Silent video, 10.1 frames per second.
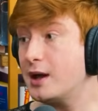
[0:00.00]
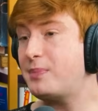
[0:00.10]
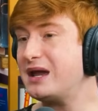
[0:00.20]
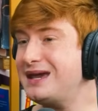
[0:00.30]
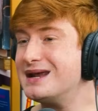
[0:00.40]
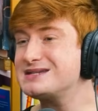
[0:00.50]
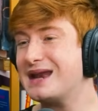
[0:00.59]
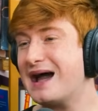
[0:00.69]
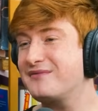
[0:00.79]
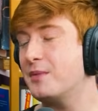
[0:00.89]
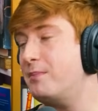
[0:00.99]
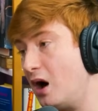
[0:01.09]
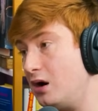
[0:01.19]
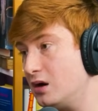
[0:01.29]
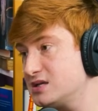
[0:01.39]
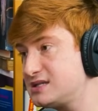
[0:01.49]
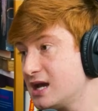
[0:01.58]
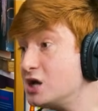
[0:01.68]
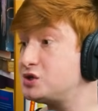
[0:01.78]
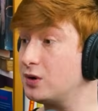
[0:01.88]
But he doesn't have the balls
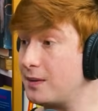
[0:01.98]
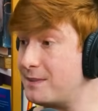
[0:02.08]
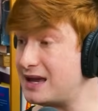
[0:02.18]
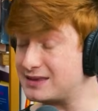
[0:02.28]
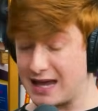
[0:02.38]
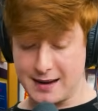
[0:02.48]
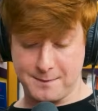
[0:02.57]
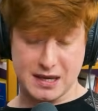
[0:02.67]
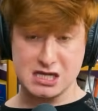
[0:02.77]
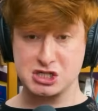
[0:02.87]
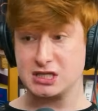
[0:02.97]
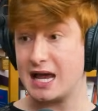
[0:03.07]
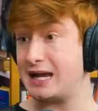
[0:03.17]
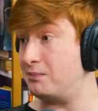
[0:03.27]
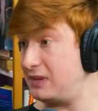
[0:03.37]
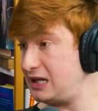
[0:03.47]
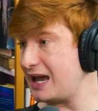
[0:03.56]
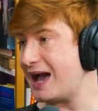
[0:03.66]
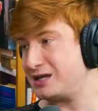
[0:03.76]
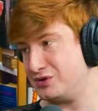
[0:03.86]
to admit that a bitch like me had you